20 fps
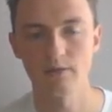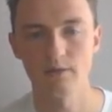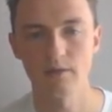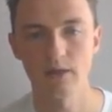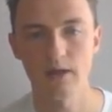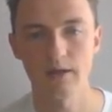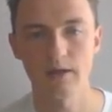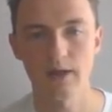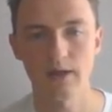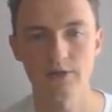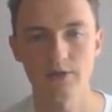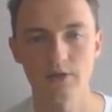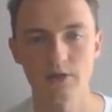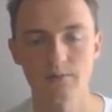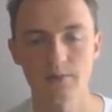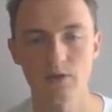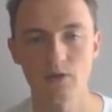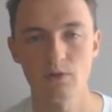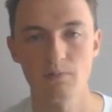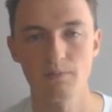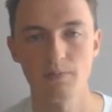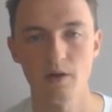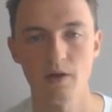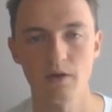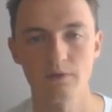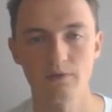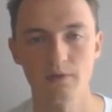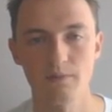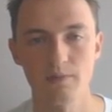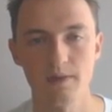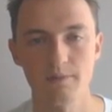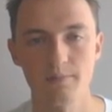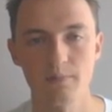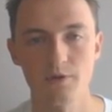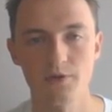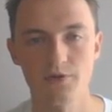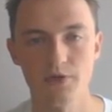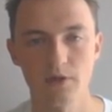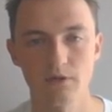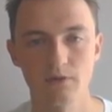and actually become part of the main
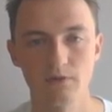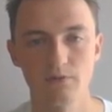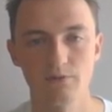project